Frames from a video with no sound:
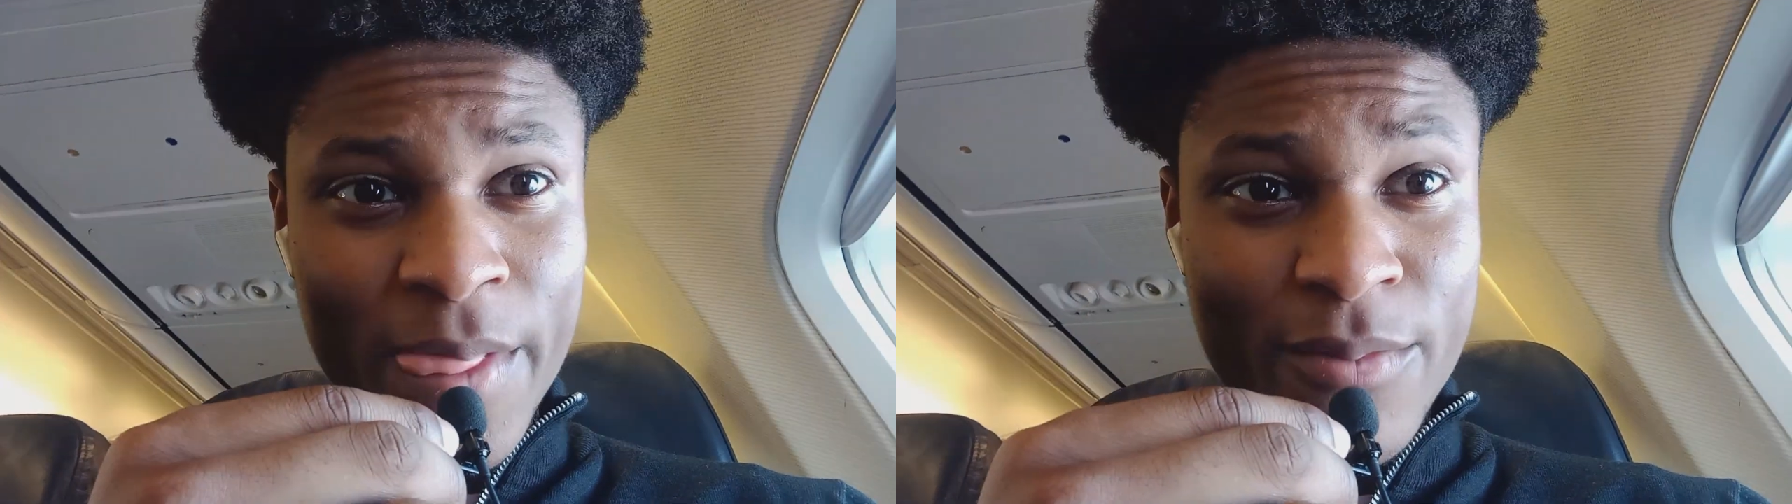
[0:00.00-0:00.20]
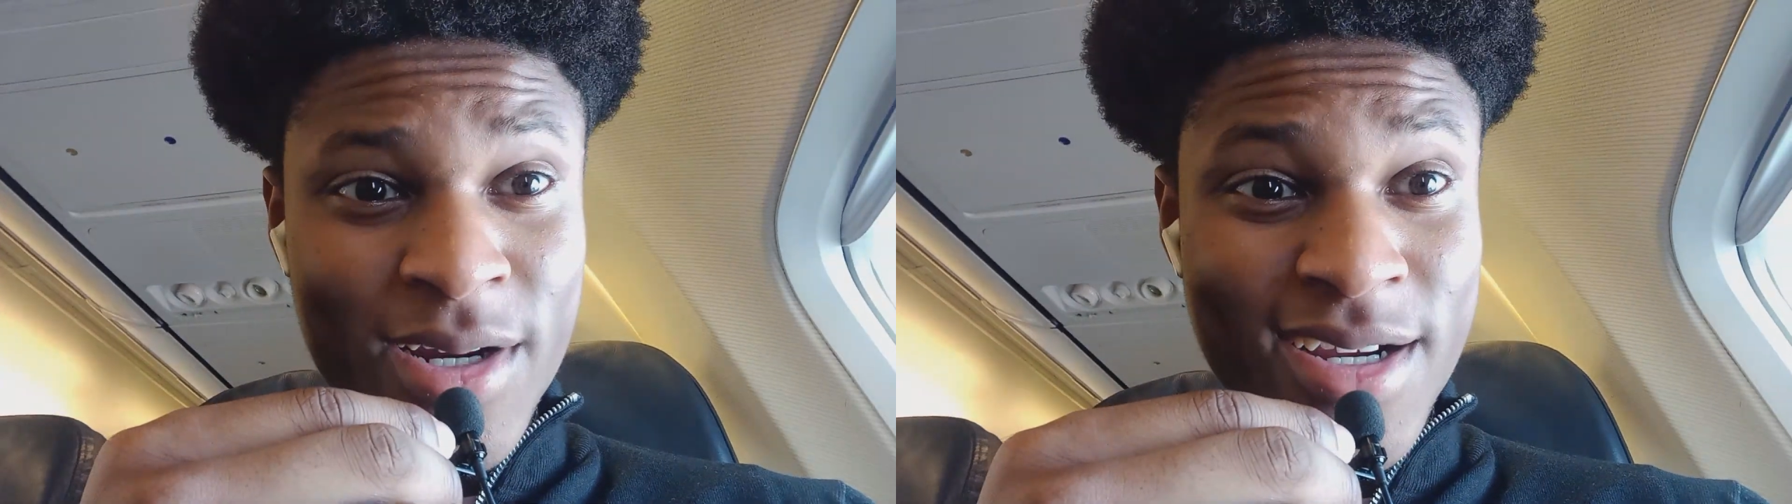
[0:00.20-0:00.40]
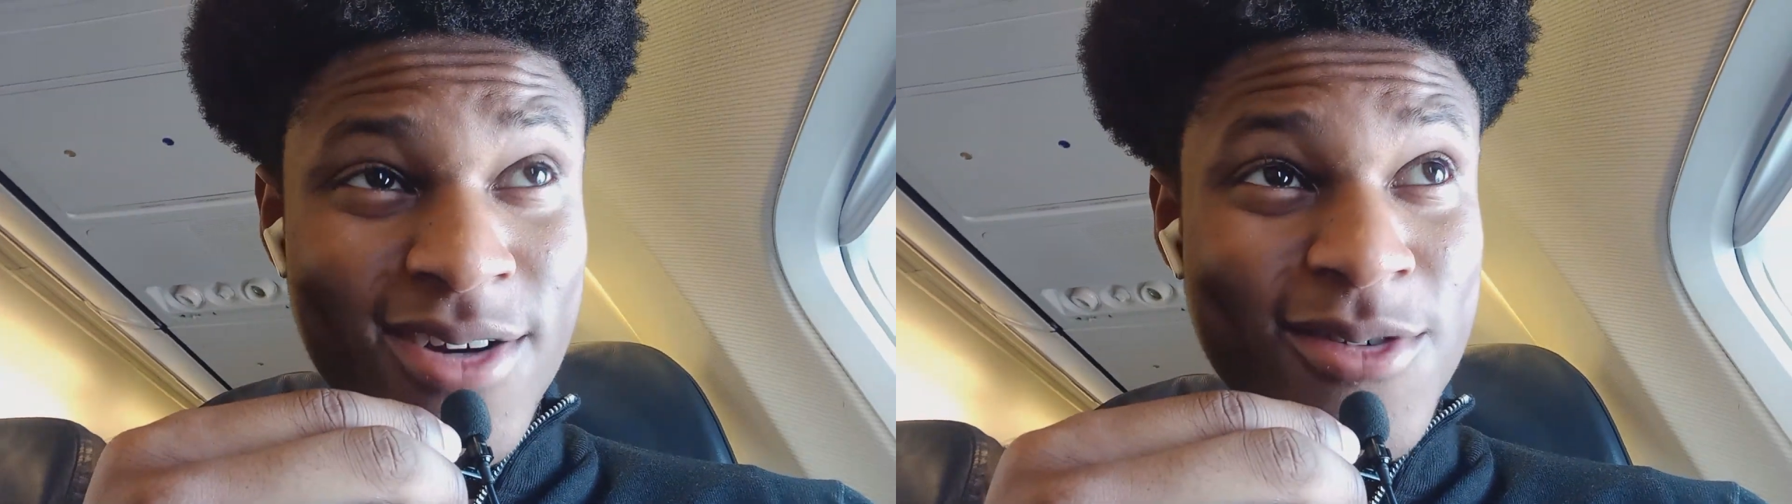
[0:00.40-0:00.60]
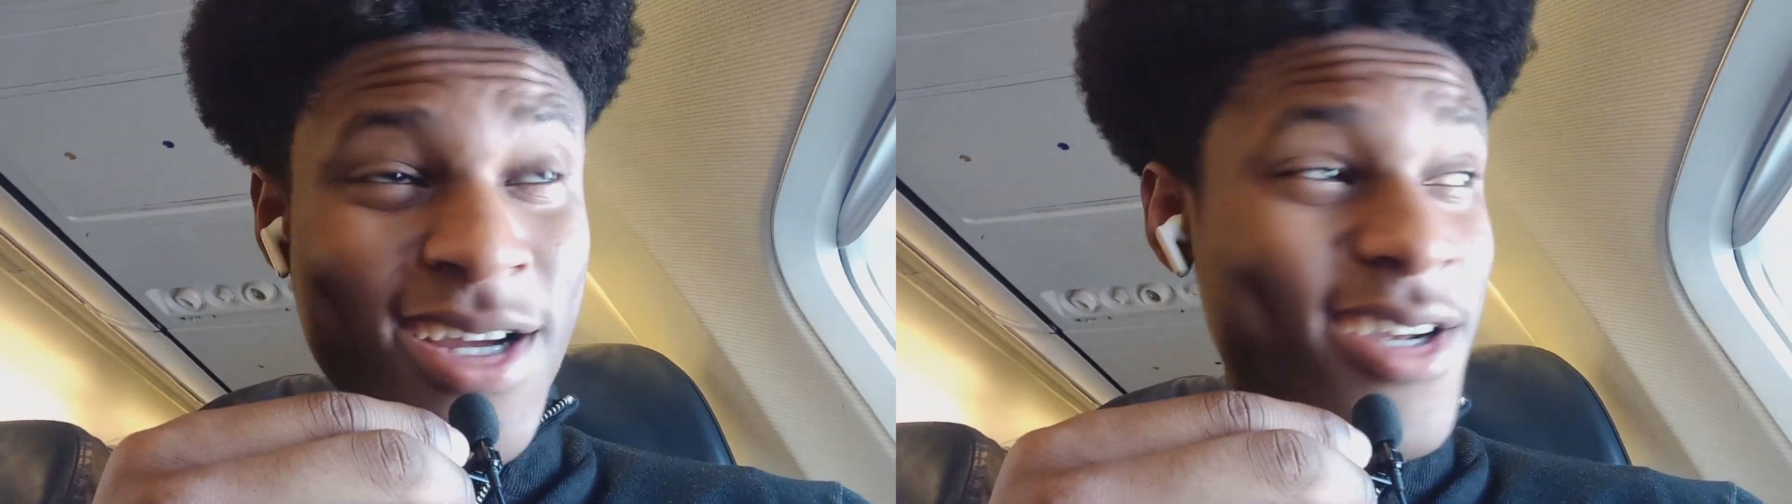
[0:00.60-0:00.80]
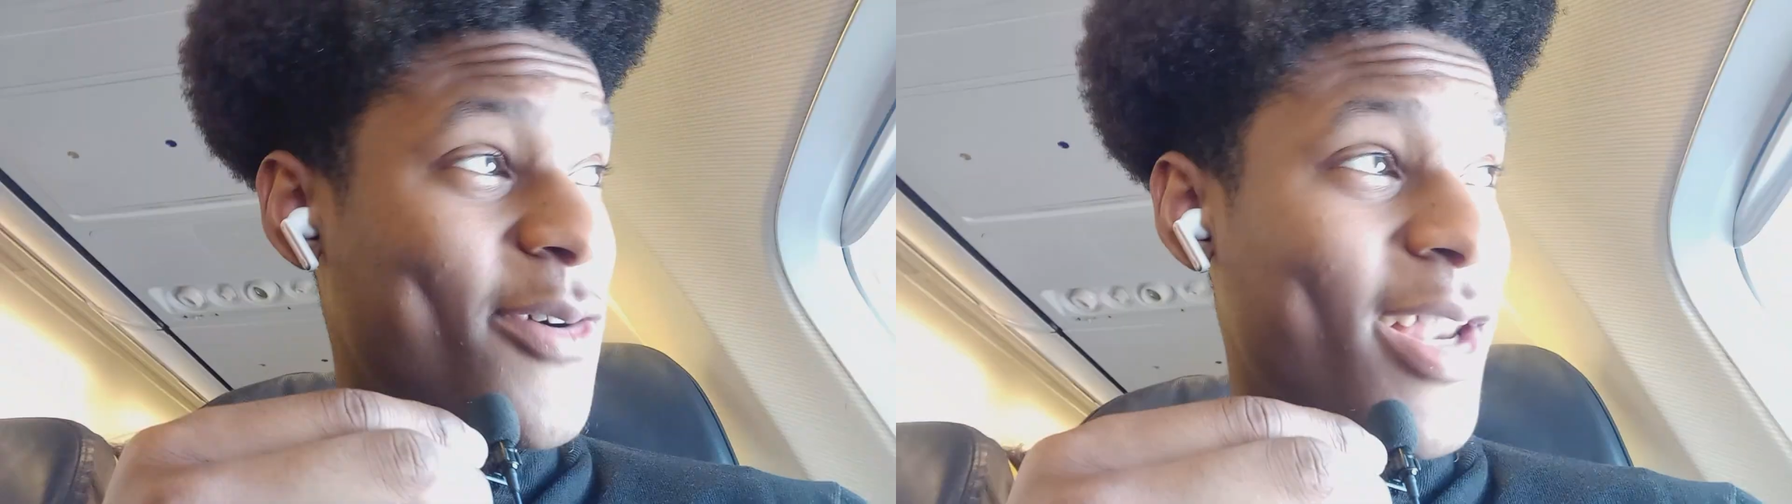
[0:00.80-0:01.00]
but I can
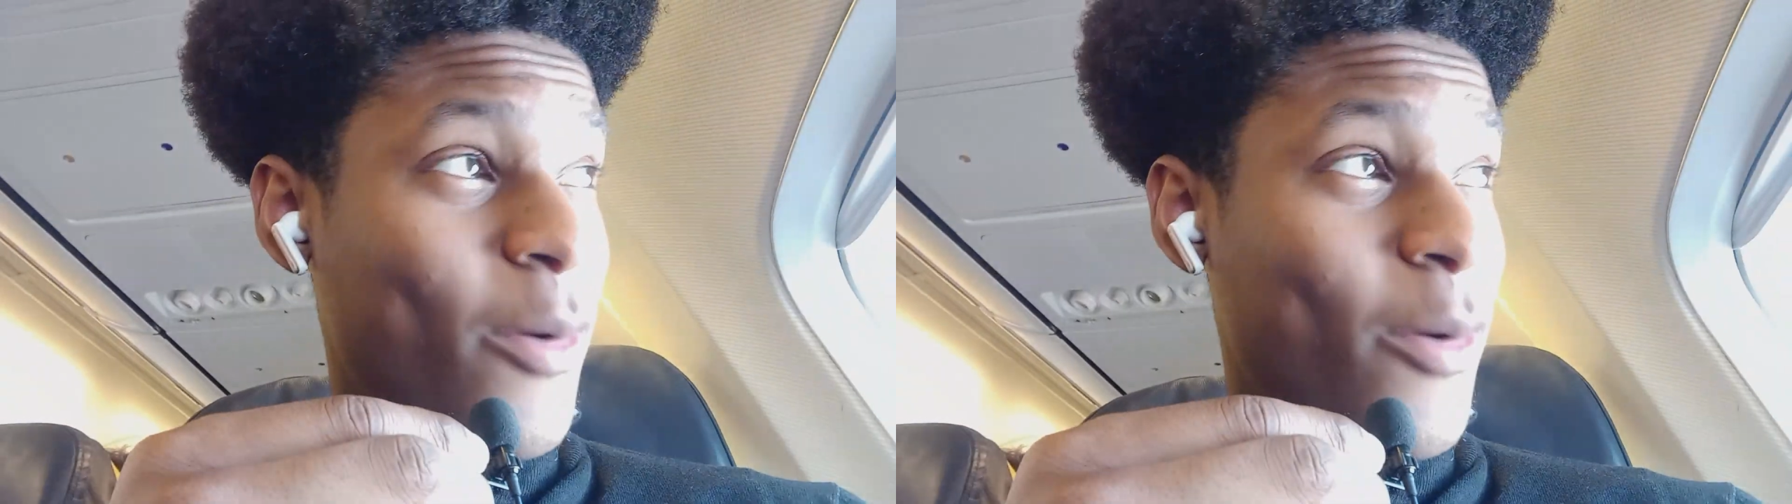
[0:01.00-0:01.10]
get like one of